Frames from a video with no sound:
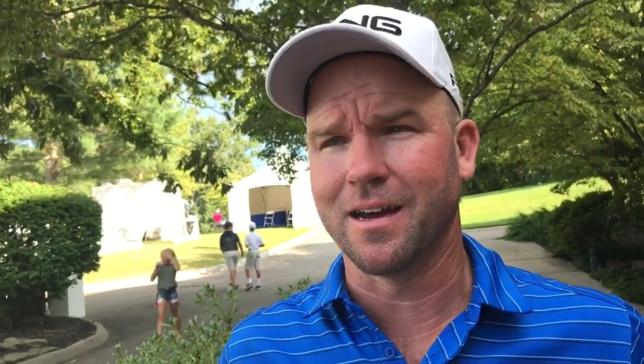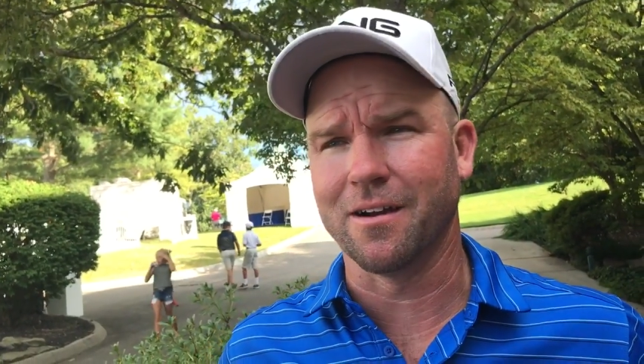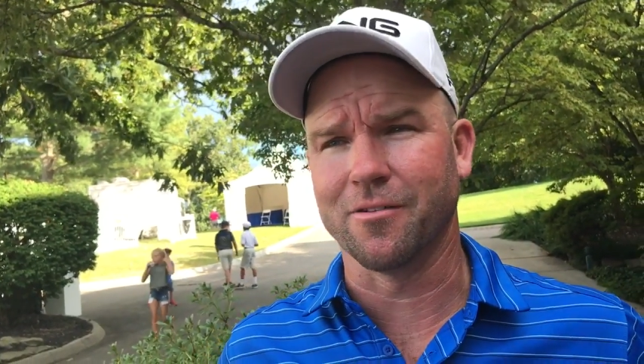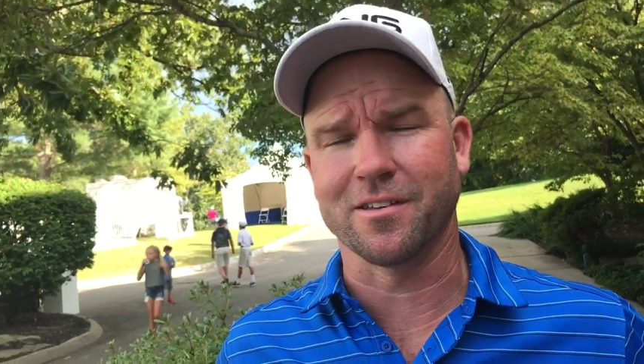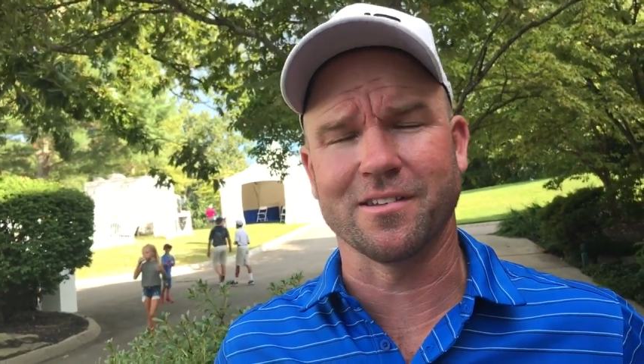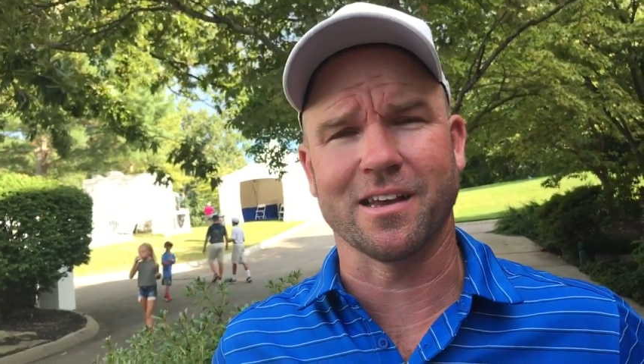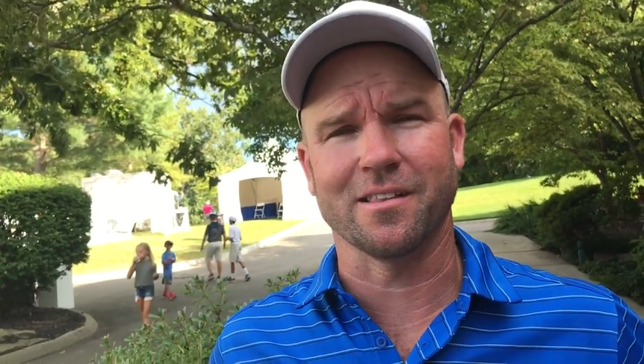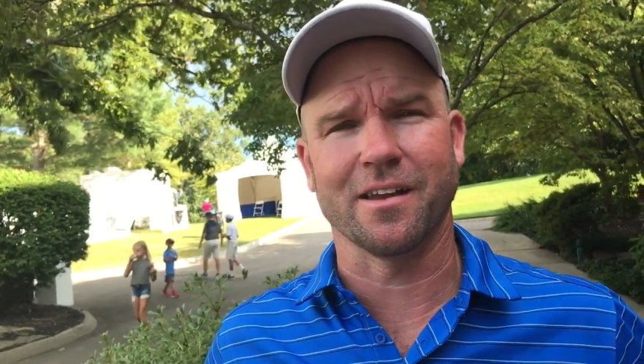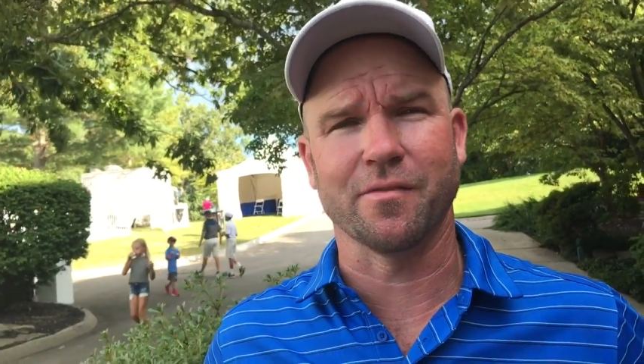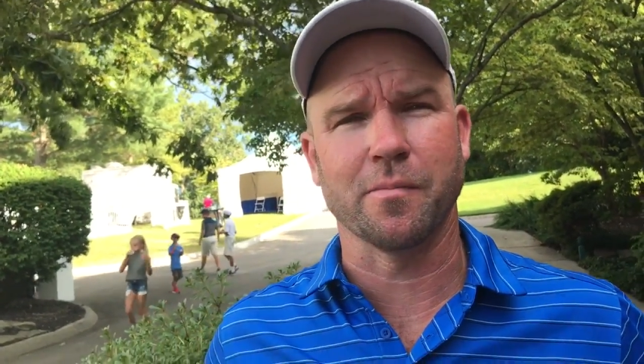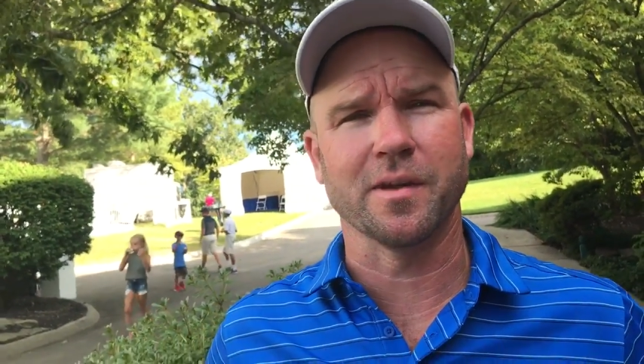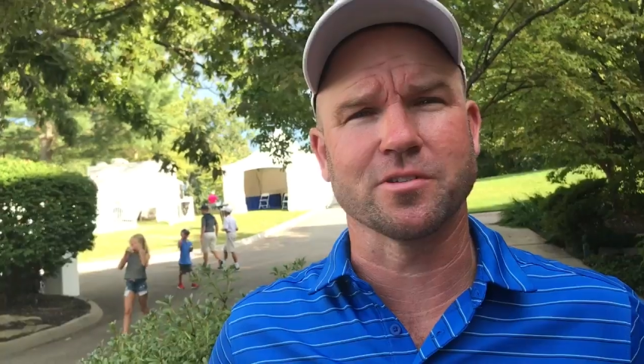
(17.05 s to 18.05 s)
I don't exactly
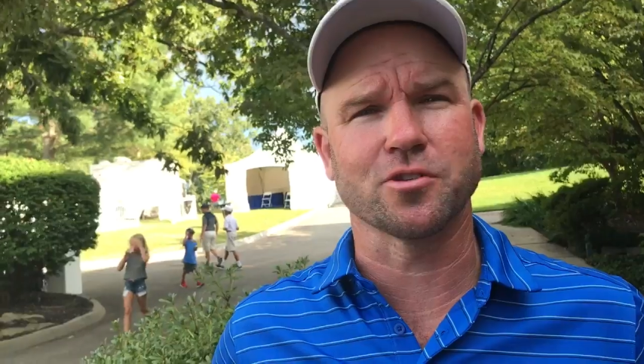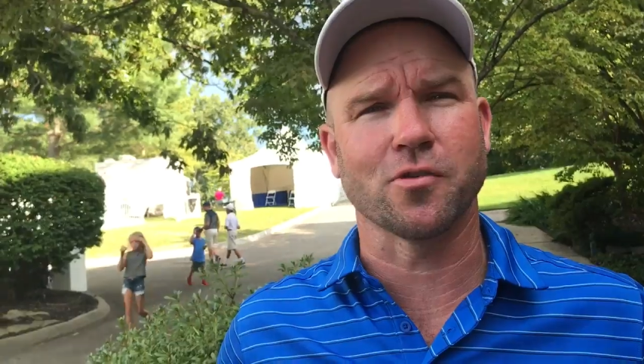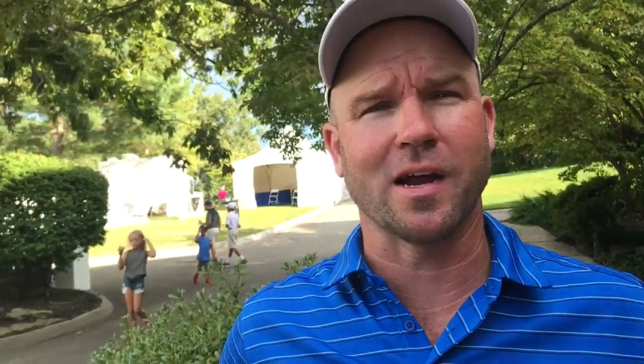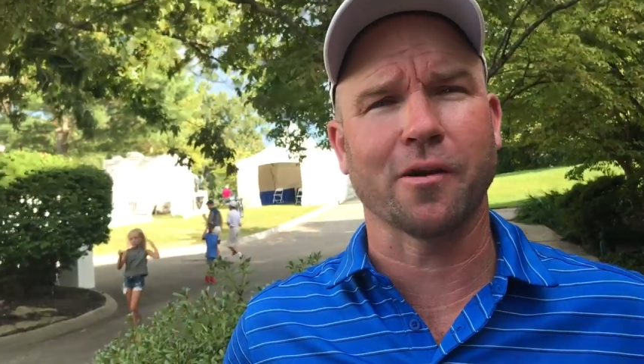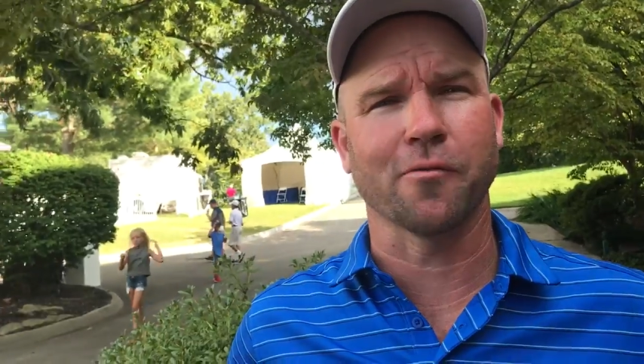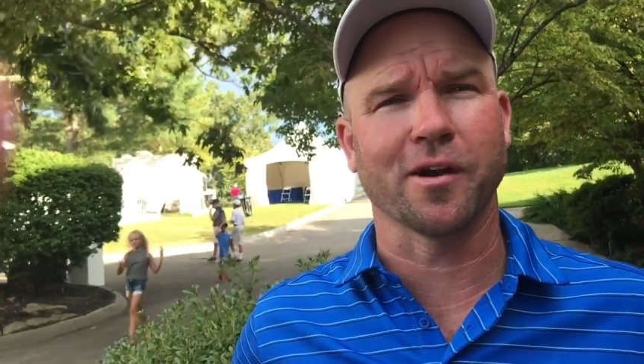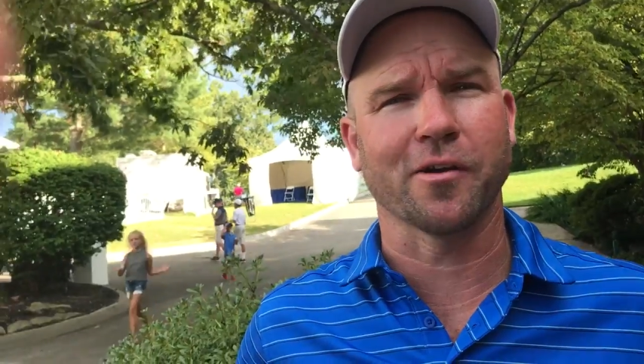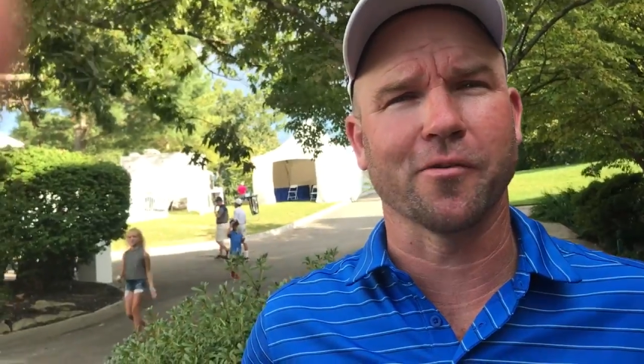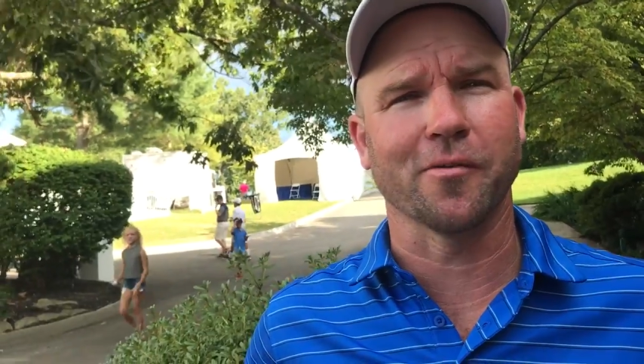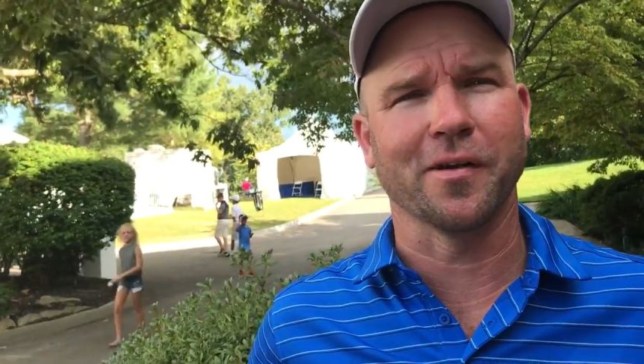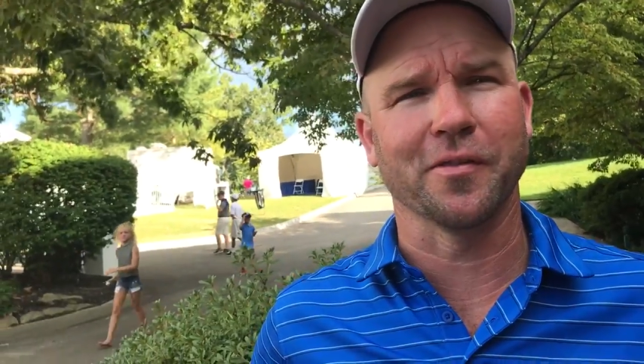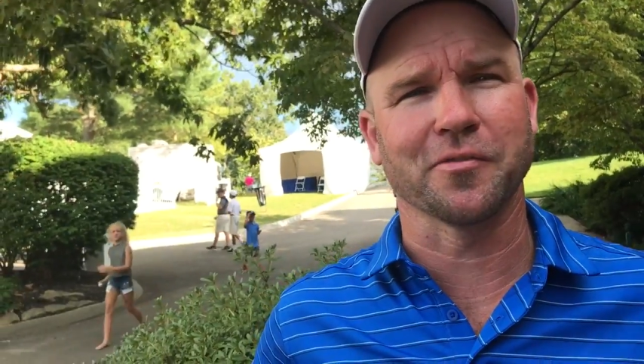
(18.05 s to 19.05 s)
have the best track record
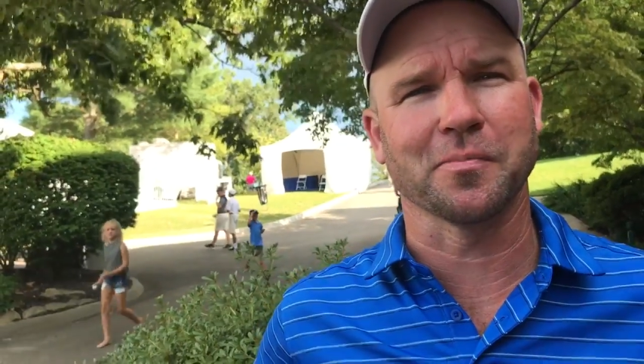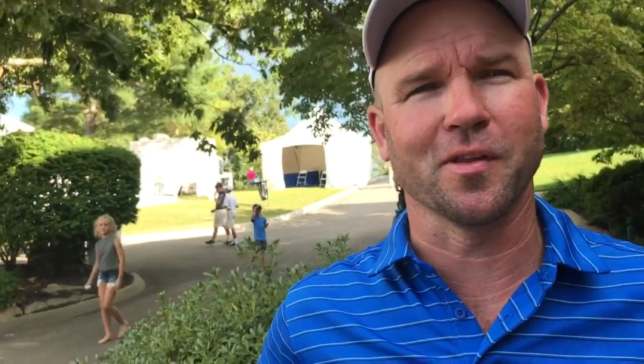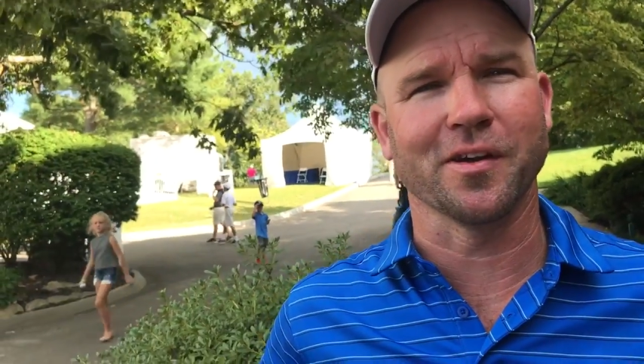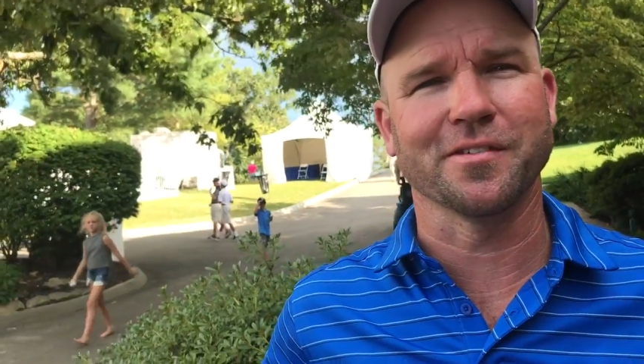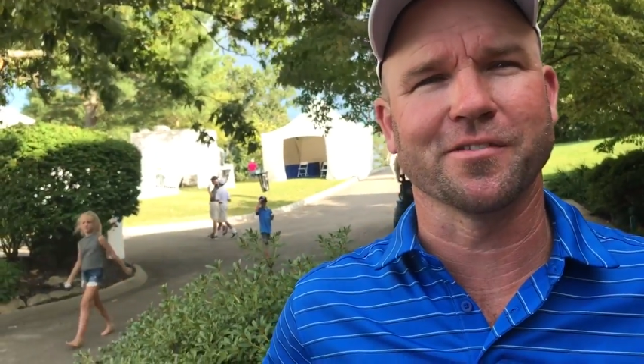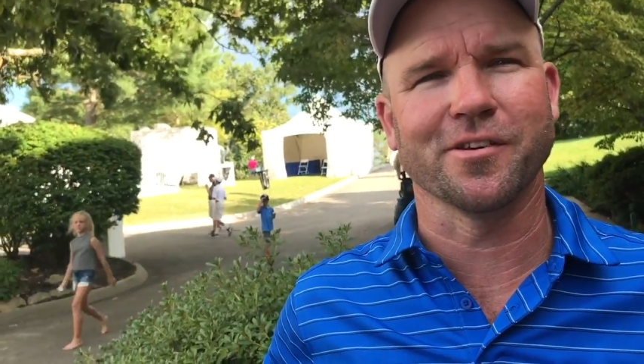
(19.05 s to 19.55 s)
around this place.